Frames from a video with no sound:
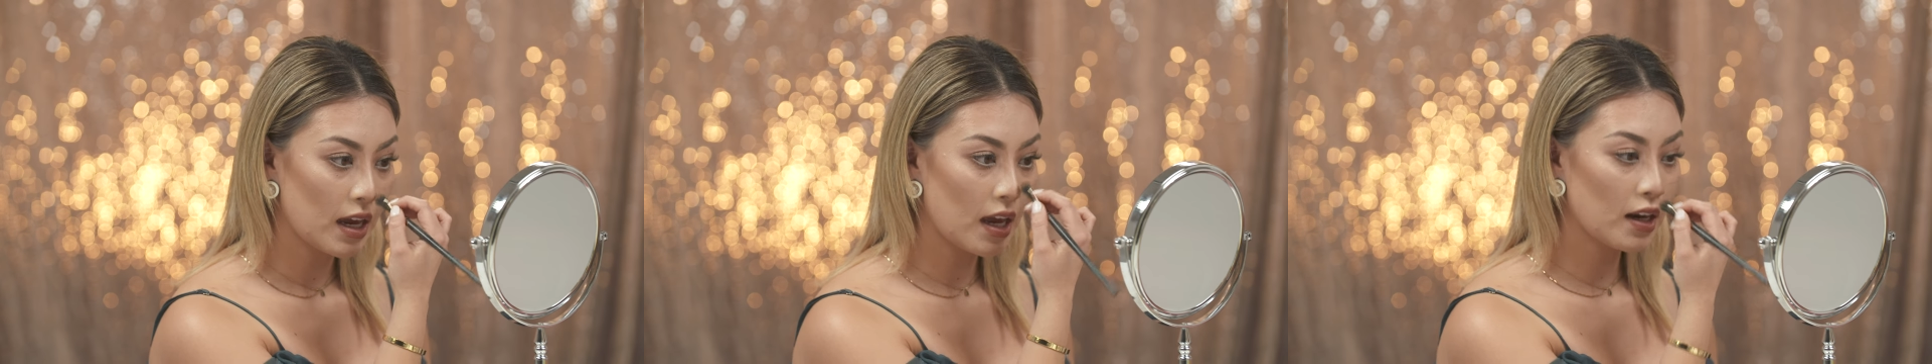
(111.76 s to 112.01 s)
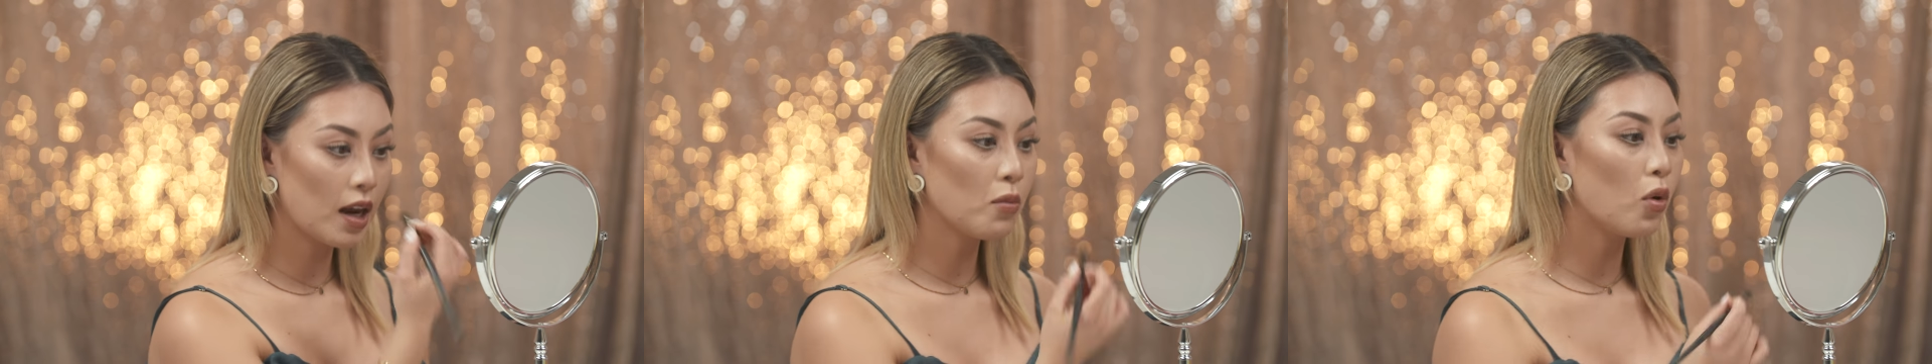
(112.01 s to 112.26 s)

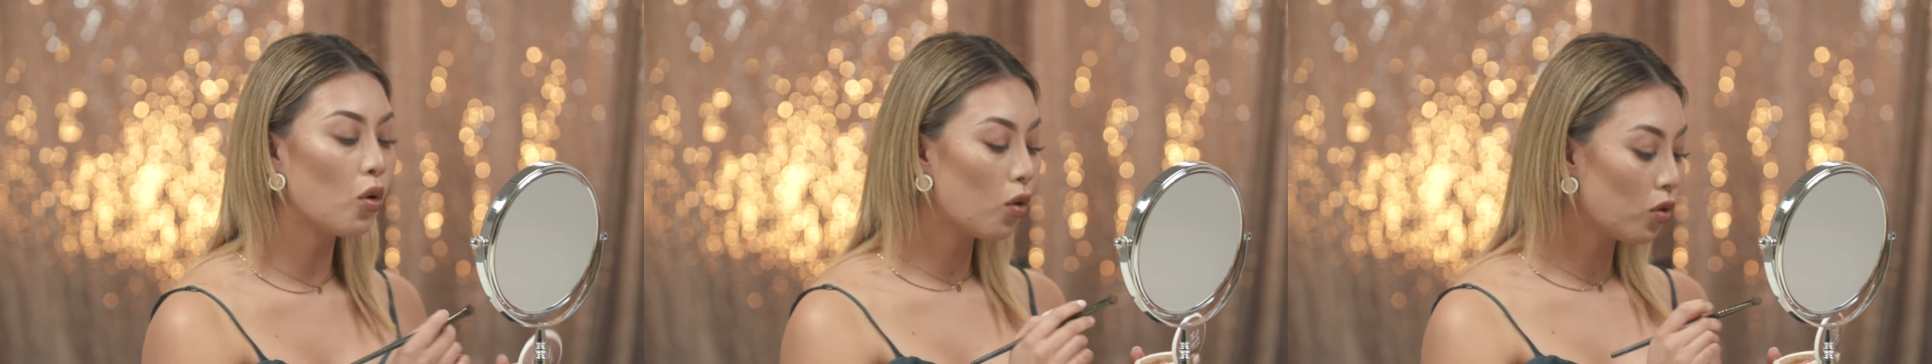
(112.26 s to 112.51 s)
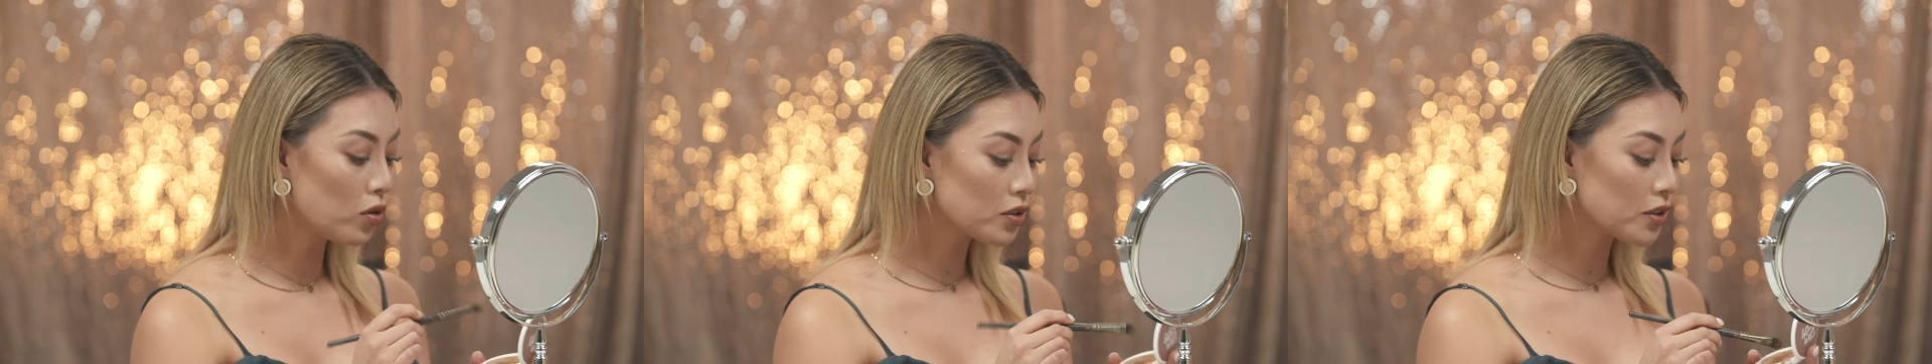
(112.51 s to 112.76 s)
And I'm
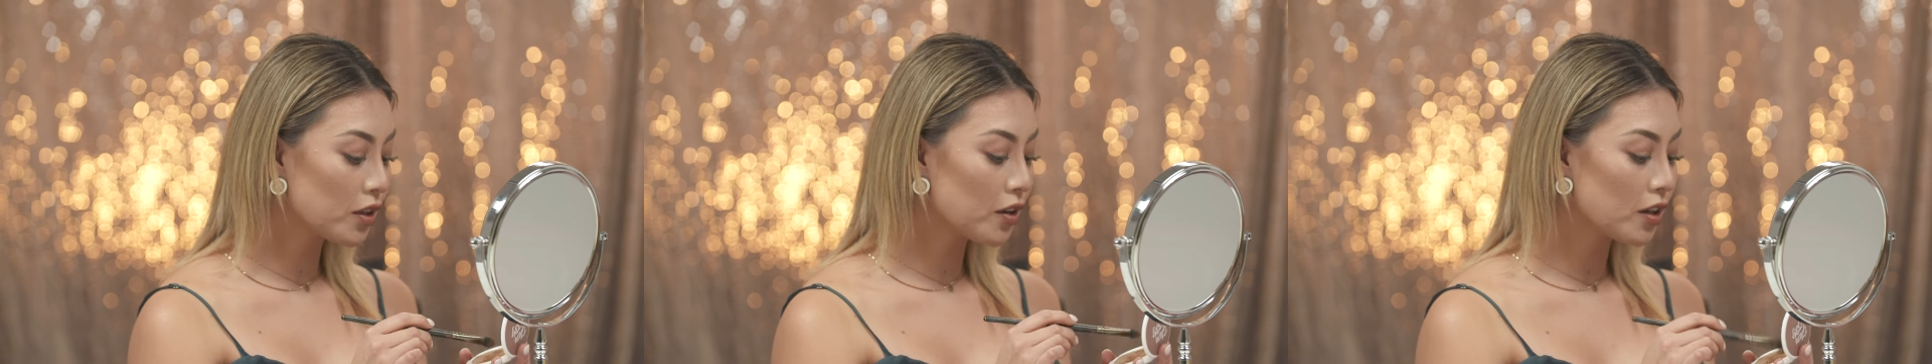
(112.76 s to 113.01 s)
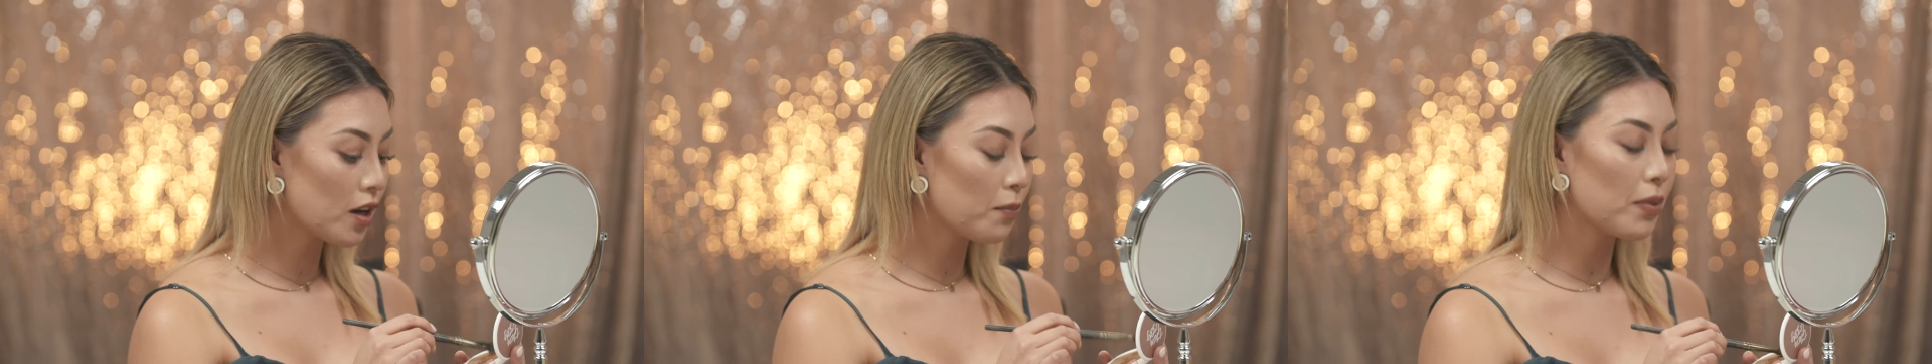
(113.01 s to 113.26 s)
also
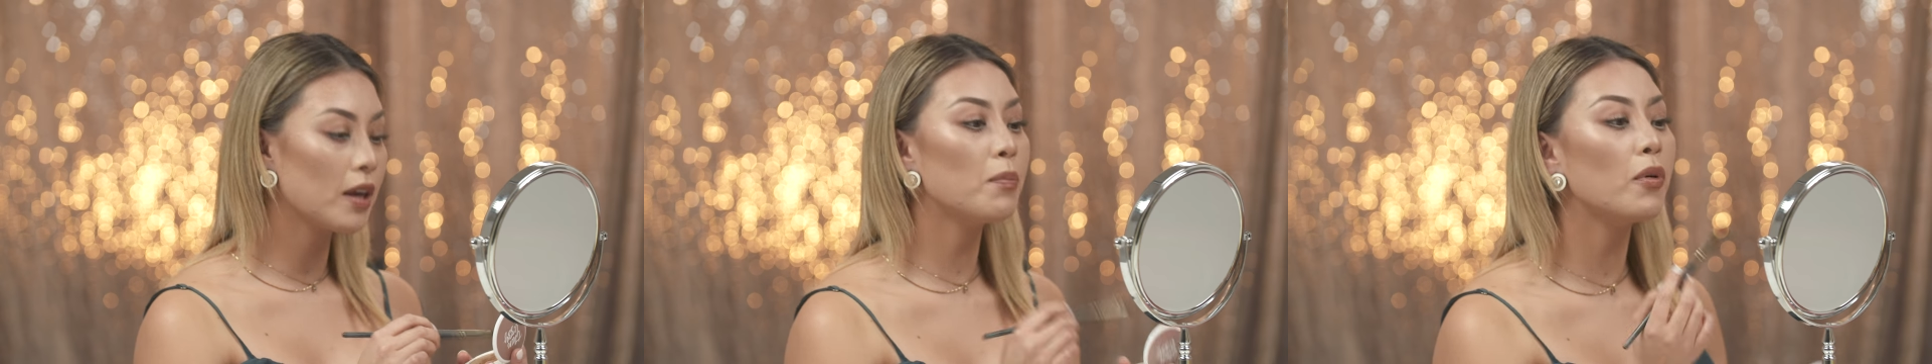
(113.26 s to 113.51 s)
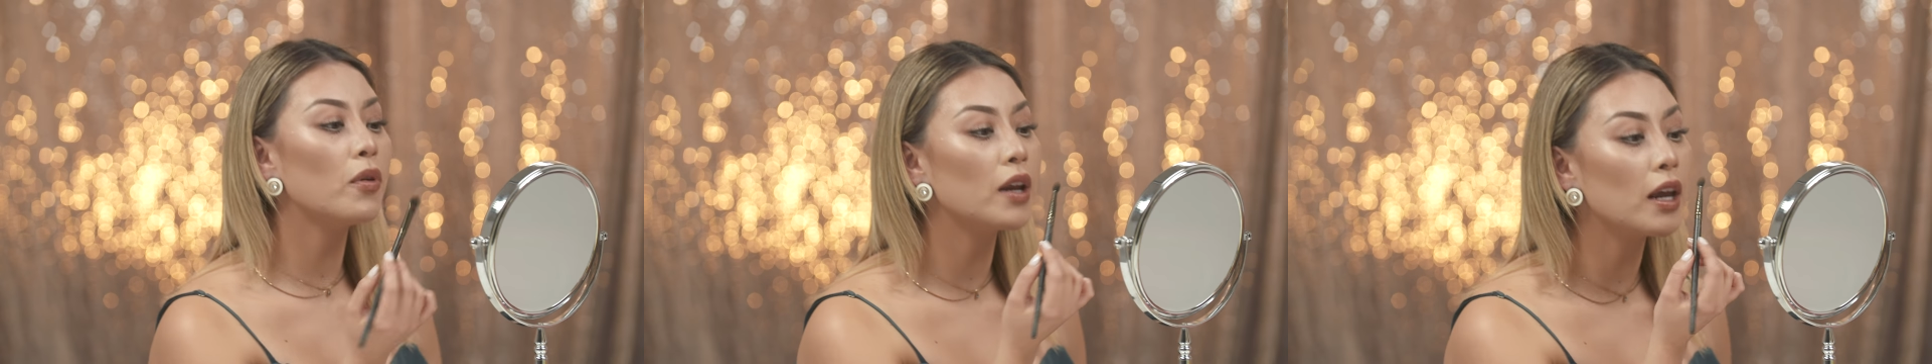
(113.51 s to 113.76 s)
gonna be
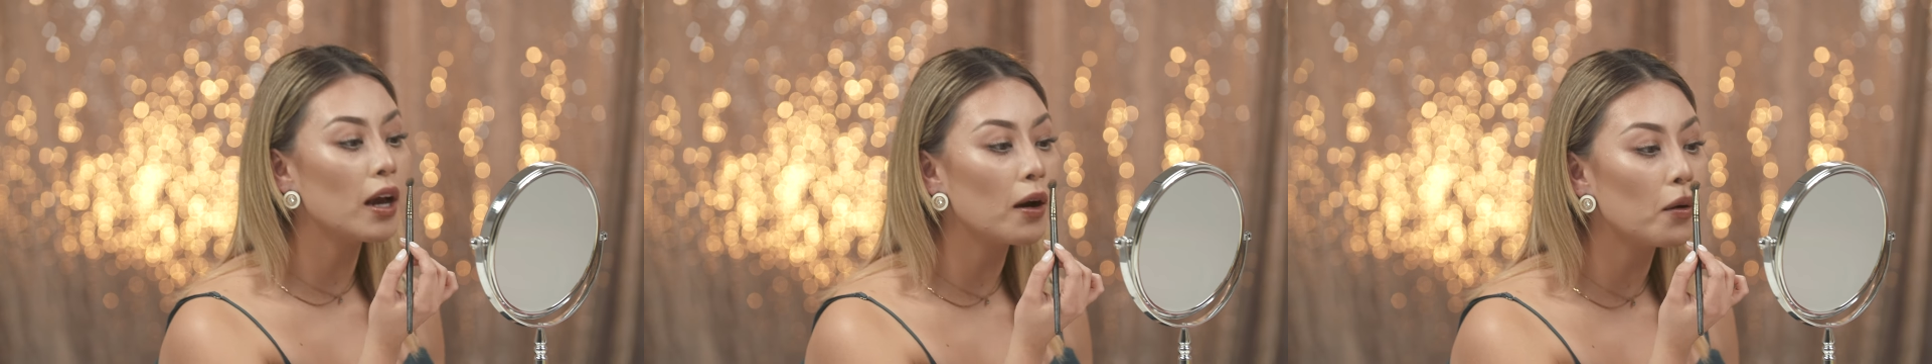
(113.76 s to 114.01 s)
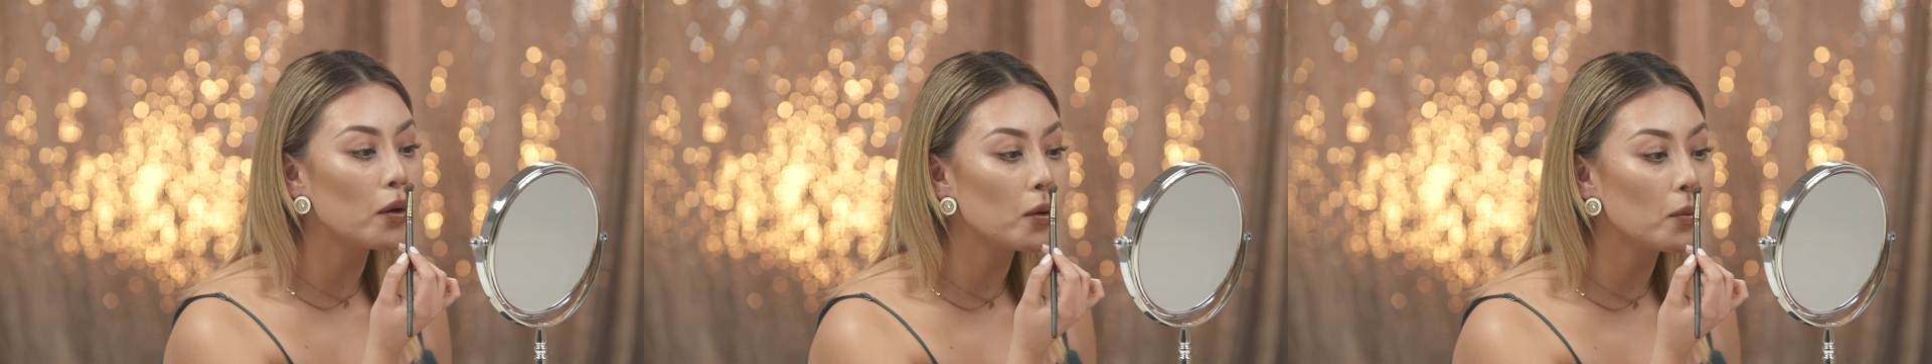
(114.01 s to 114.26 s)
putting a
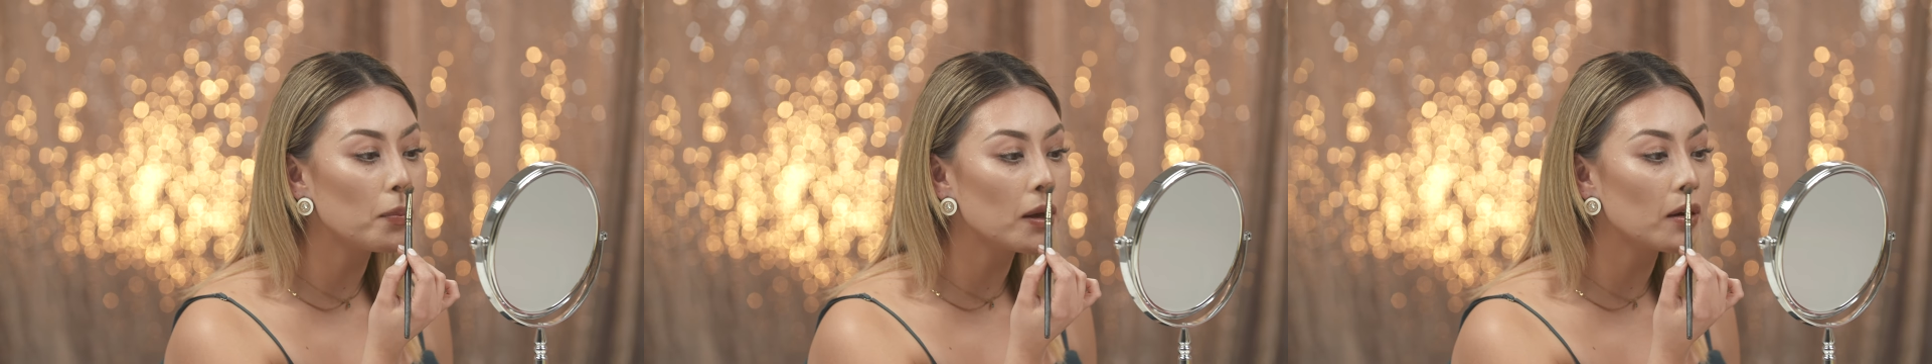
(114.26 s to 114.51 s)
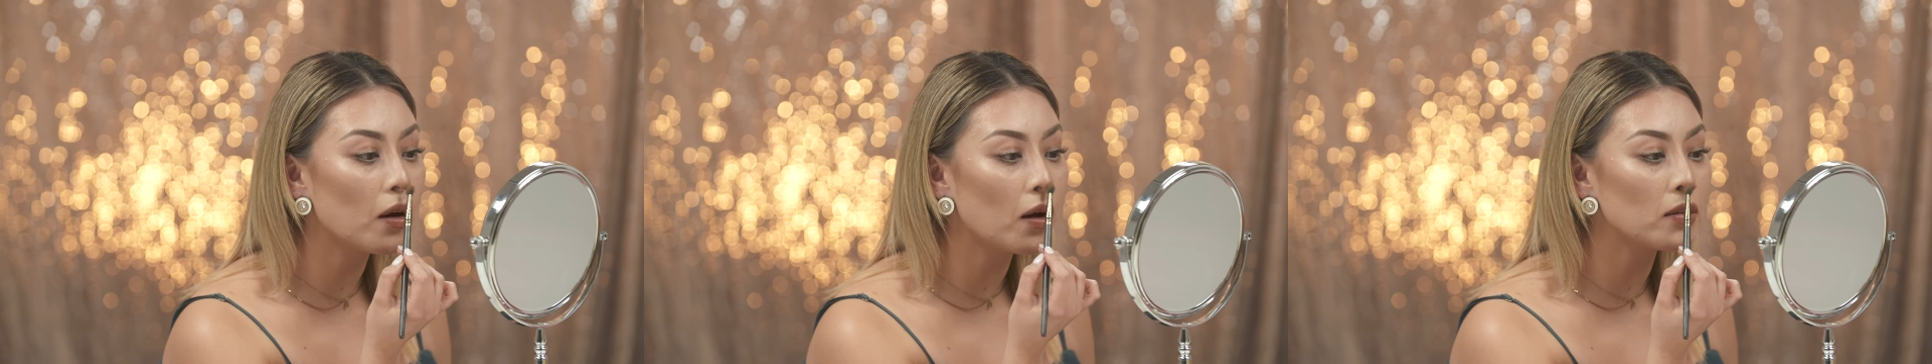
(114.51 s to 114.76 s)
little bit